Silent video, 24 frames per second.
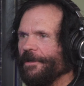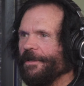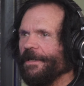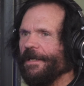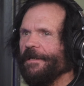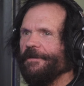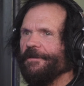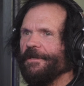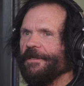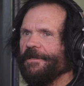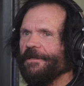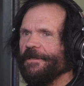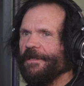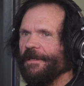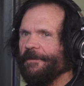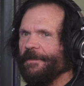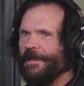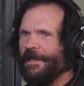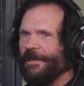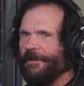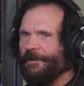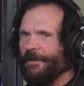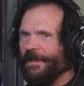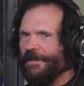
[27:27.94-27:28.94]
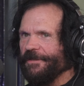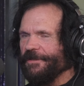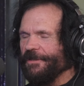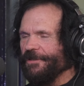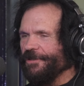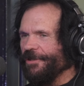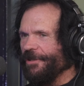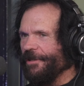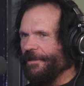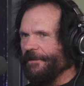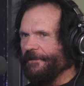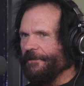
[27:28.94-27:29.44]
Okay, you can get me on
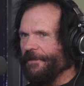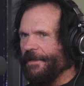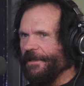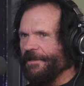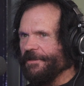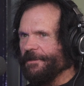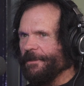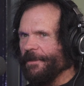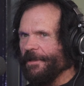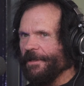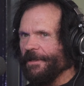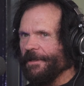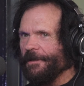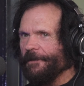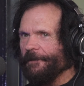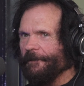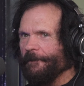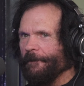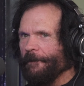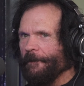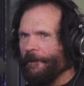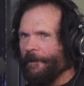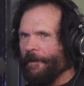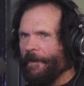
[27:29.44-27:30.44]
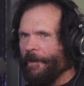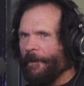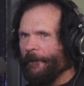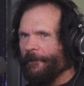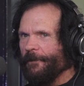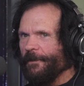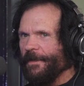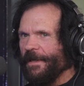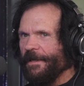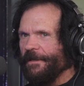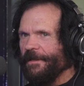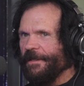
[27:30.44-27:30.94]
Messenger on Facebook and
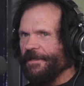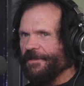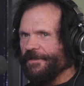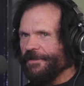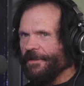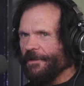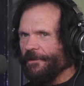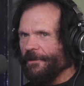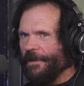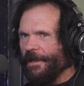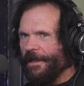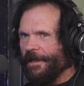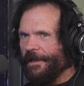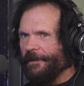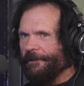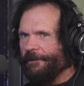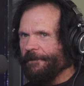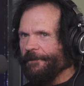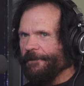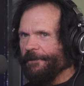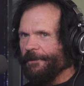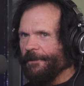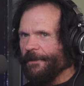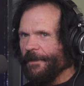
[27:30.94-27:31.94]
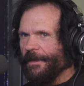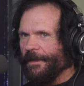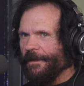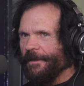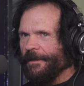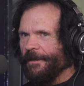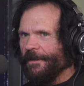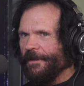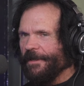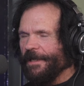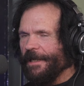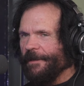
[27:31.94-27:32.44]
Instagram.
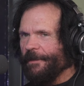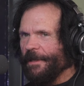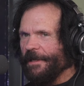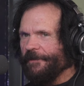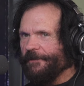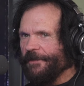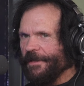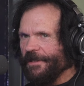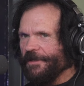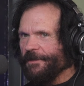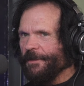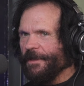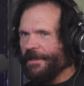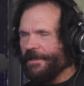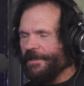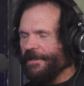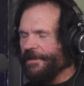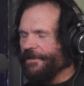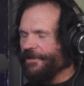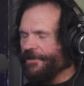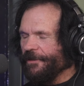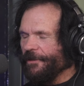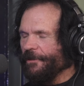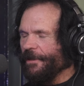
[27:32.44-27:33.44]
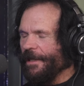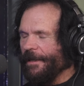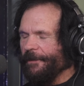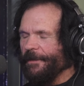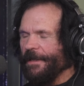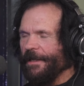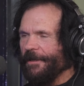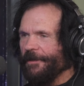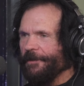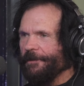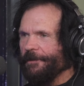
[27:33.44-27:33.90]
Okay, I'm on Facebook and Instagram now.